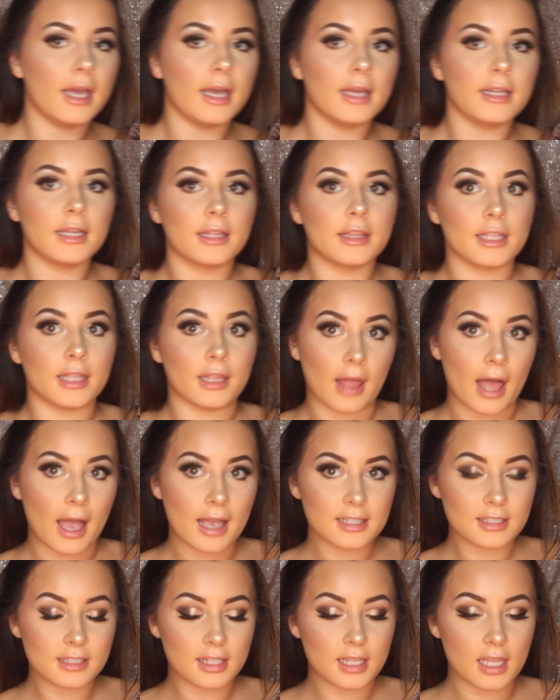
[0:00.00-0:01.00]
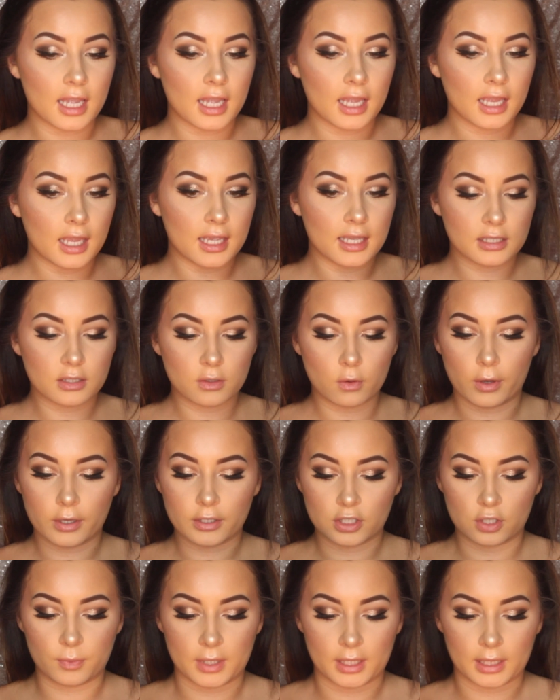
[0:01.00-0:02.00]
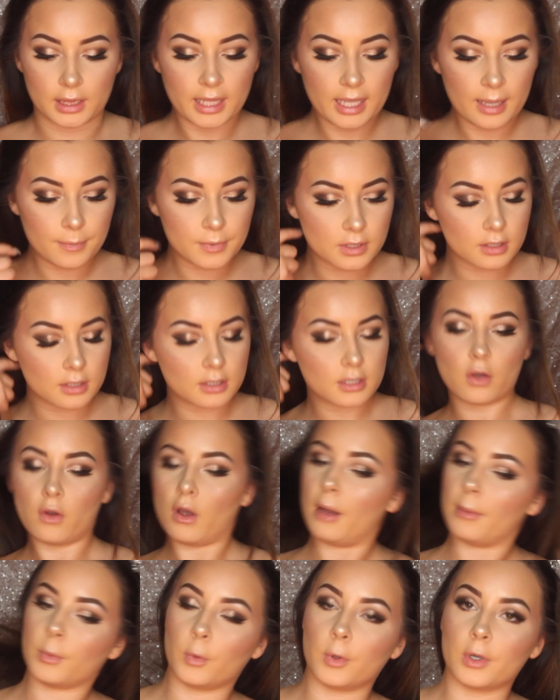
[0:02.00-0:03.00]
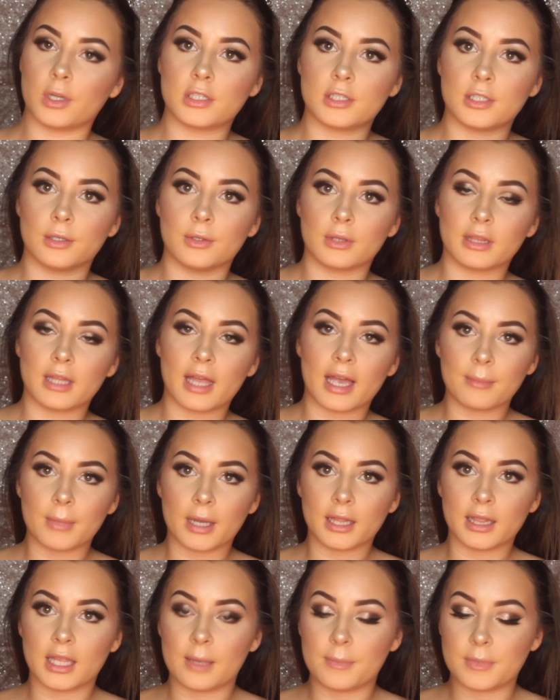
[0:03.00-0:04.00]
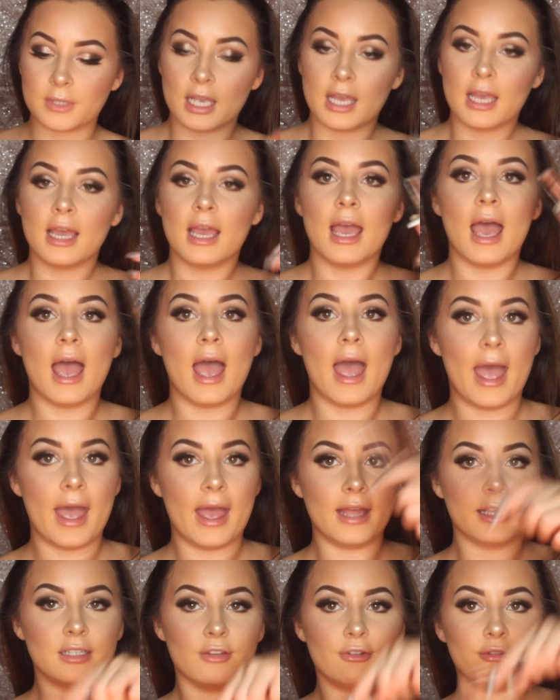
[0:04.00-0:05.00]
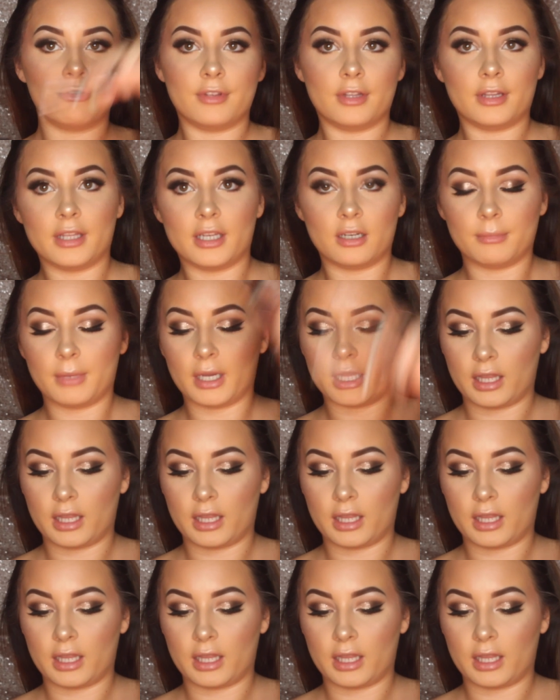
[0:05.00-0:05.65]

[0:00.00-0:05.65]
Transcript: then the last thing is going to be lips. So I'm going to line my lips and fill in my